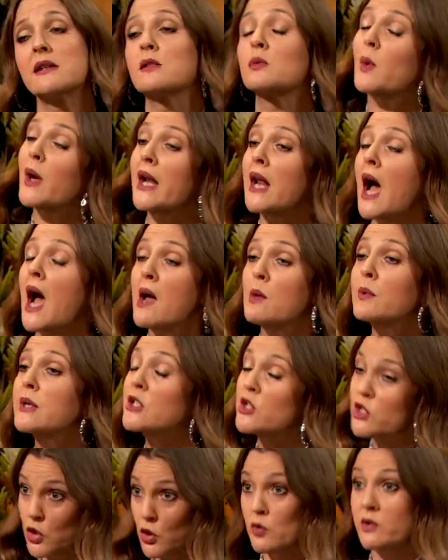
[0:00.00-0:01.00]
is when I would
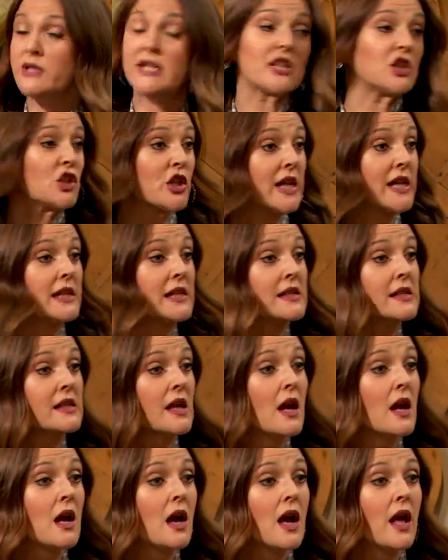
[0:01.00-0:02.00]
do dishes
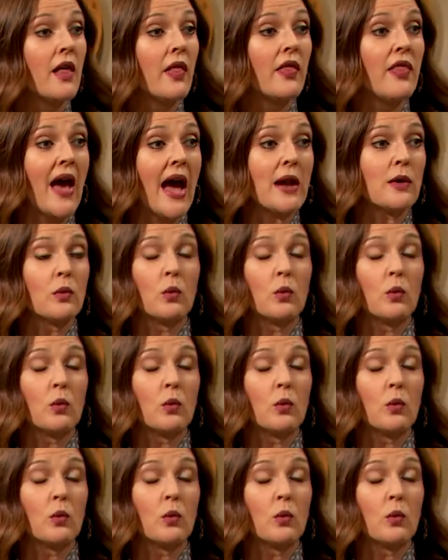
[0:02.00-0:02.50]
that